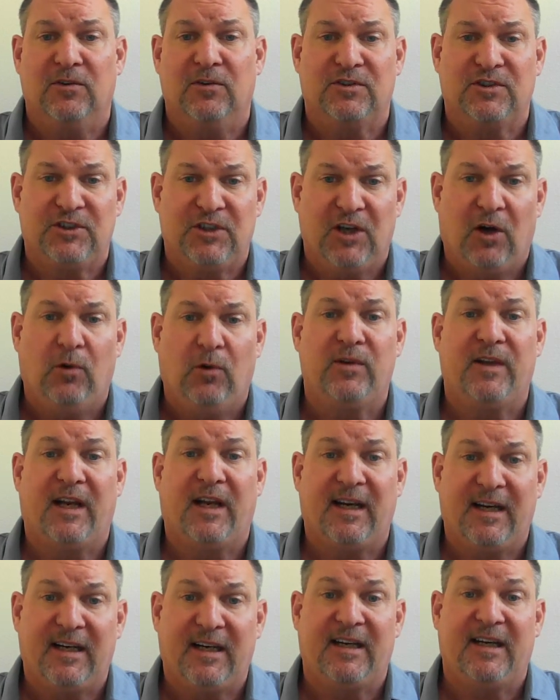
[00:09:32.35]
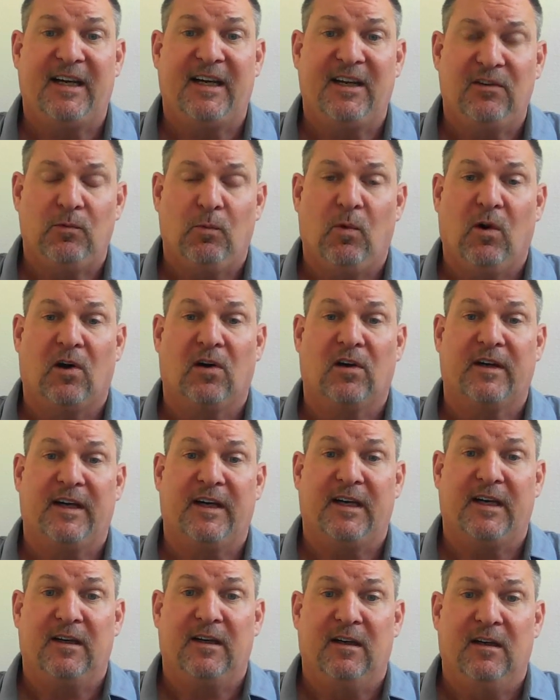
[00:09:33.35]
show that it is
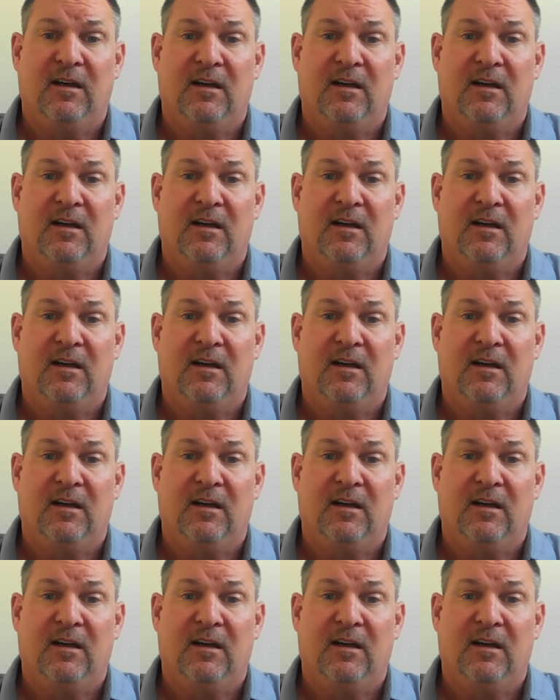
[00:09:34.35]
working.